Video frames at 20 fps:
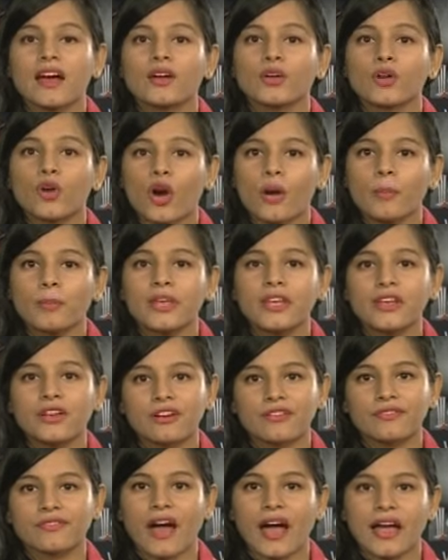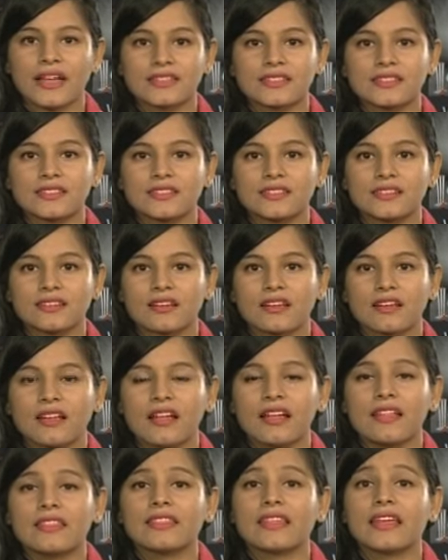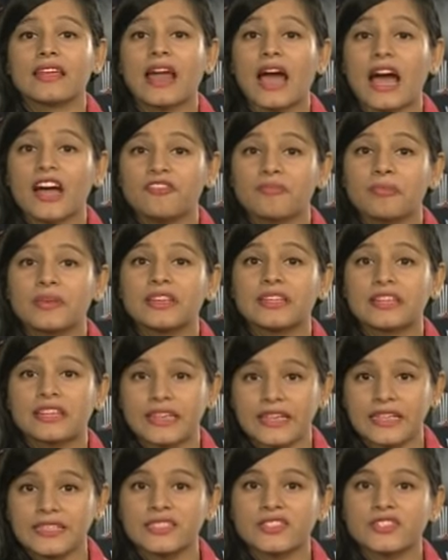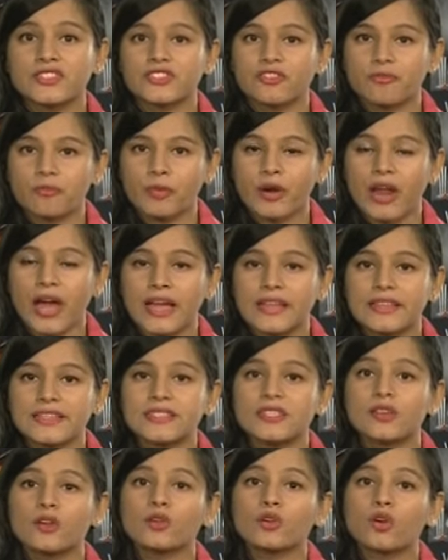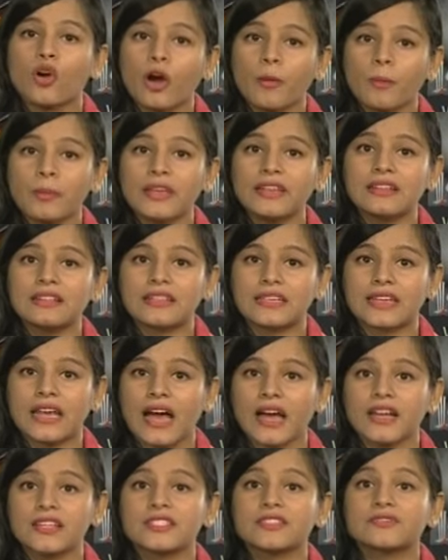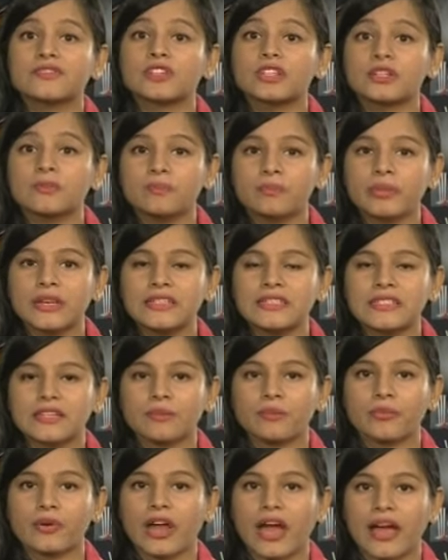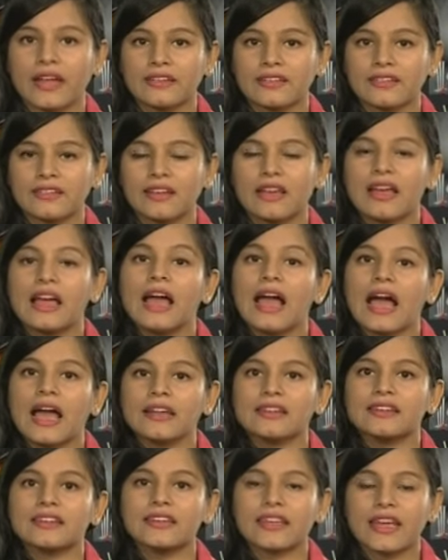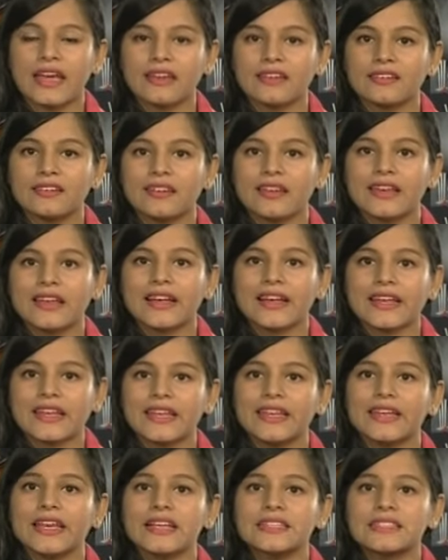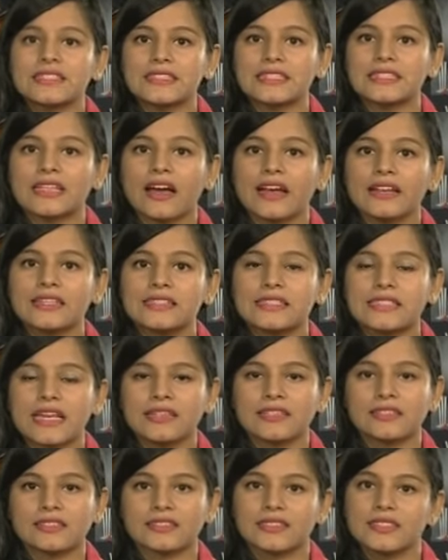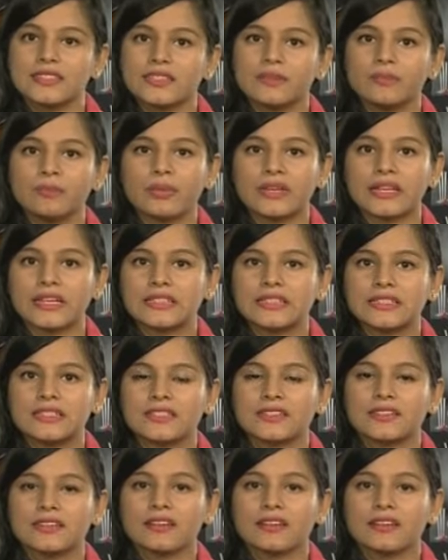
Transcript: Copying of ads. There have been cases of brands copying the ads of a competing brand and again ASCI settled the complaint.